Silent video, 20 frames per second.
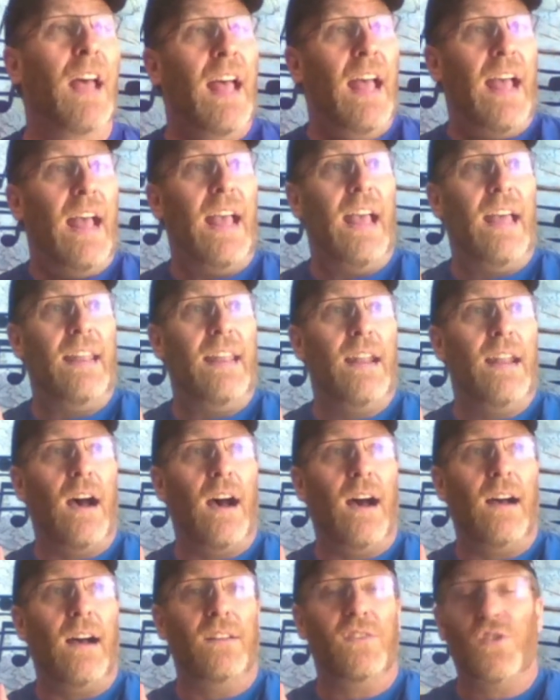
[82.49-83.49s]
And
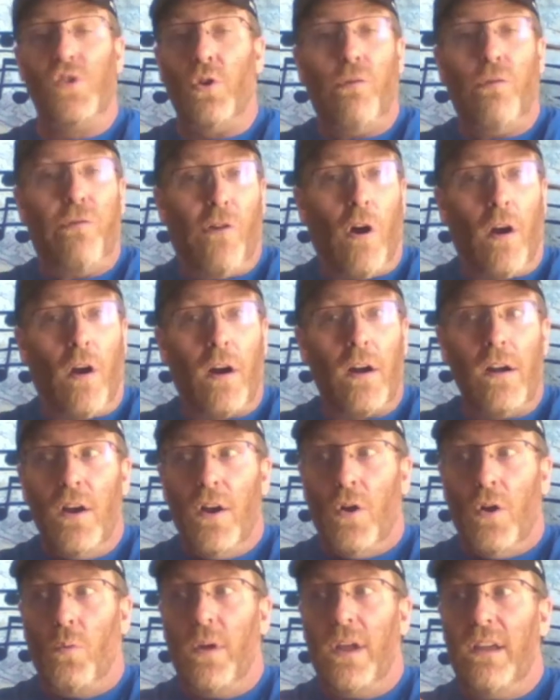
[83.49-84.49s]
uh, so far,
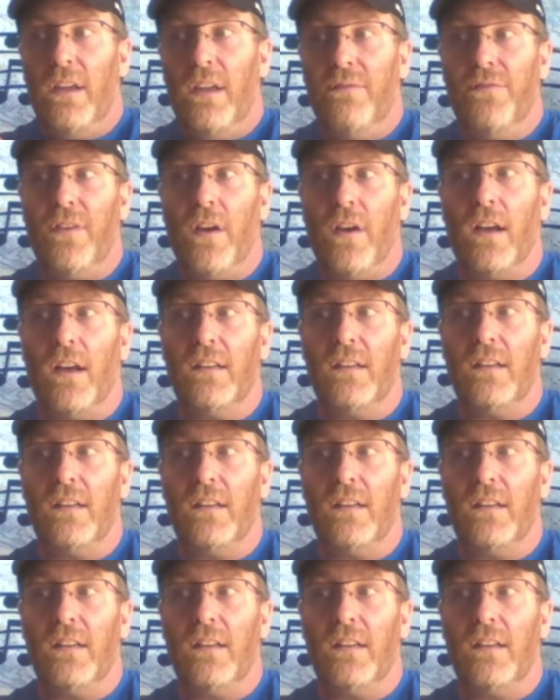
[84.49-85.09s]
we've uh,